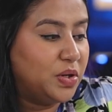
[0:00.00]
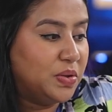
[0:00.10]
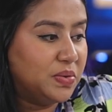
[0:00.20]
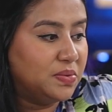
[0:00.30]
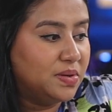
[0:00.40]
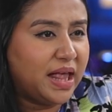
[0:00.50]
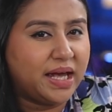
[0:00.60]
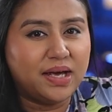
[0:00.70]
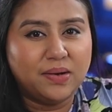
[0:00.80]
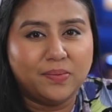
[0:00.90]
who
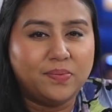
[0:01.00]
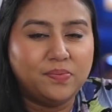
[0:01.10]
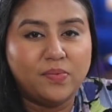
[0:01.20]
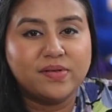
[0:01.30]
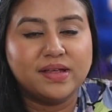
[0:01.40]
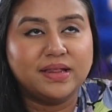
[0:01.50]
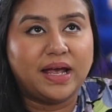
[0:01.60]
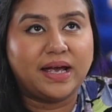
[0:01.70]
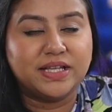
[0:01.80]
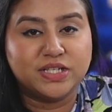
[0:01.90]
like wasn't
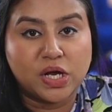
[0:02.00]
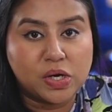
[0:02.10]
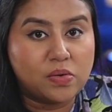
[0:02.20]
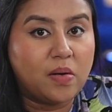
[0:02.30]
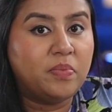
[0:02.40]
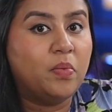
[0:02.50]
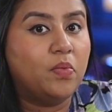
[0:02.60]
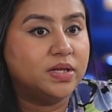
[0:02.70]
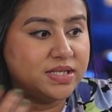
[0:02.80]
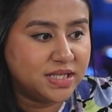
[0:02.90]
like, I didn't grow up
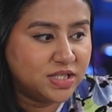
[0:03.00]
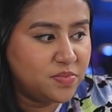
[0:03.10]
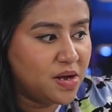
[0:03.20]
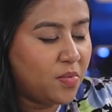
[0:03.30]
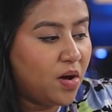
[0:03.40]
wanting to be a